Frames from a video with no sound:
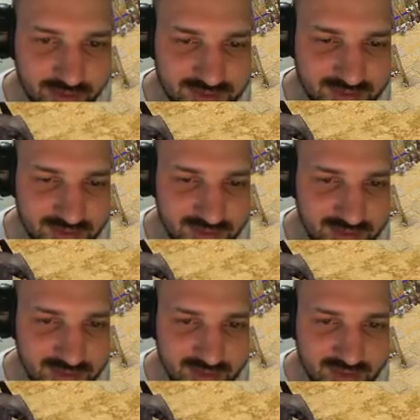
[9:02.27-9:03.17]
to
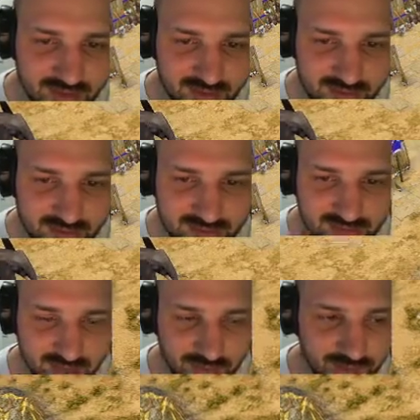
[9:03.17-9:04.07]

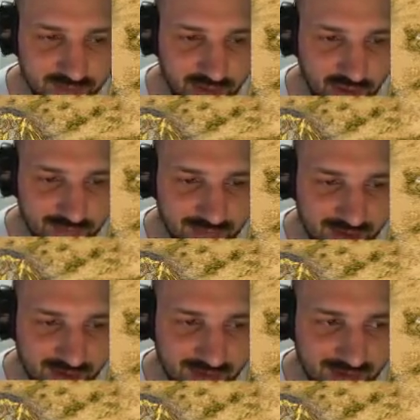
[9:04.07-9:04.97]
to really hurt
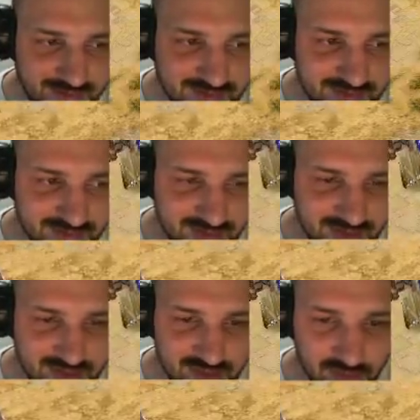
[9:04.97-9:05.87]
that. And now he's just
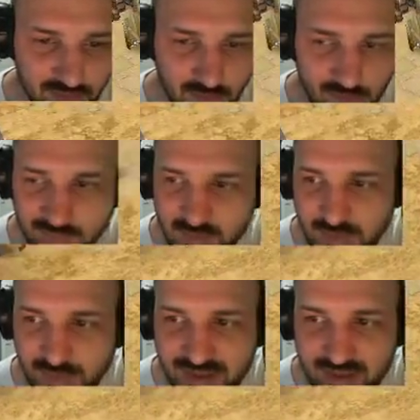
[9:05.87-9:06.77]
like not Swiss
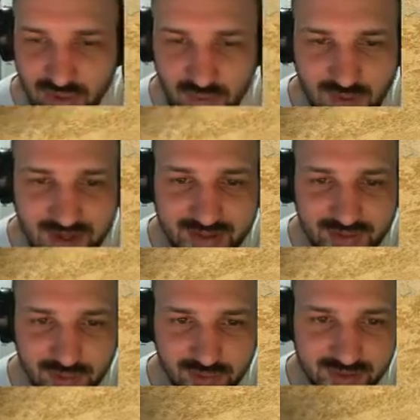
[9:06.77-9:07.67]
Boy not quite
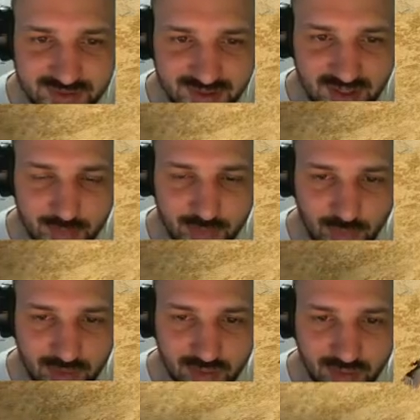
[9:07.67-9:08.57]
controlling his army
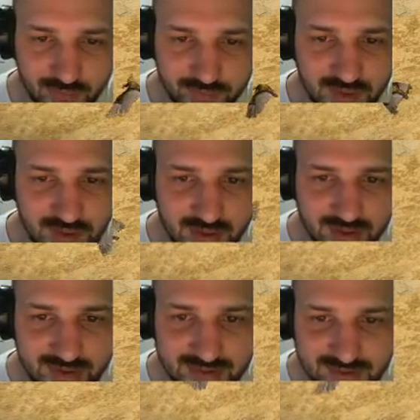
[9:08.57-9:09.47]
well enough.
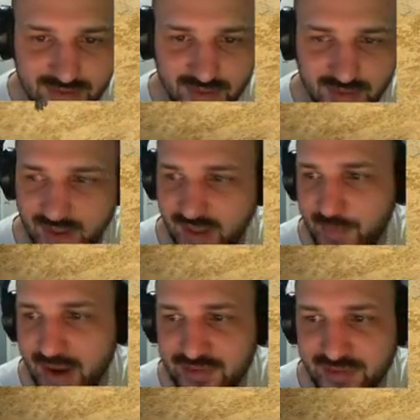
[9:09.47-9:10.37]
And it's just looking like
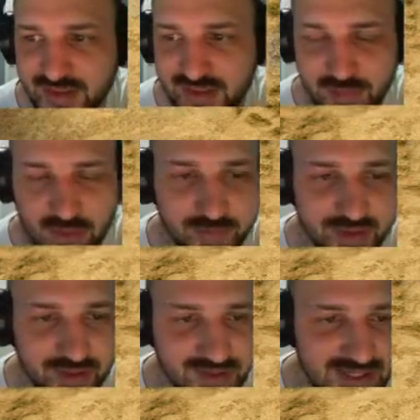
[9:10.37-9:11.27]
Matrius is probably
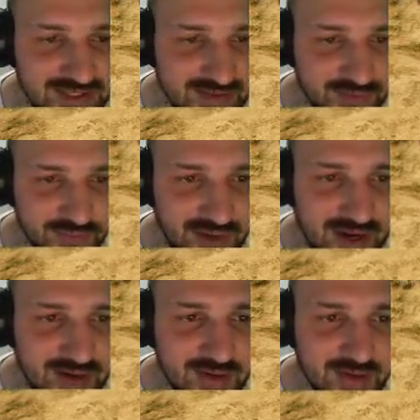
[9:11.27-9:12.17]
going to take this
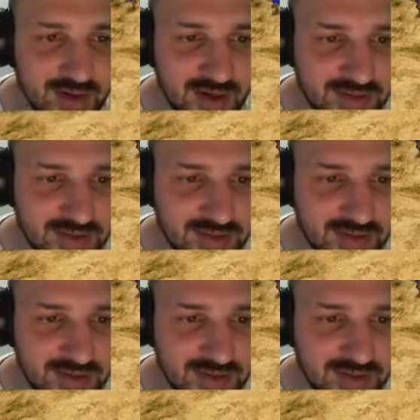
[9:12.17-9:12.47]
fight. I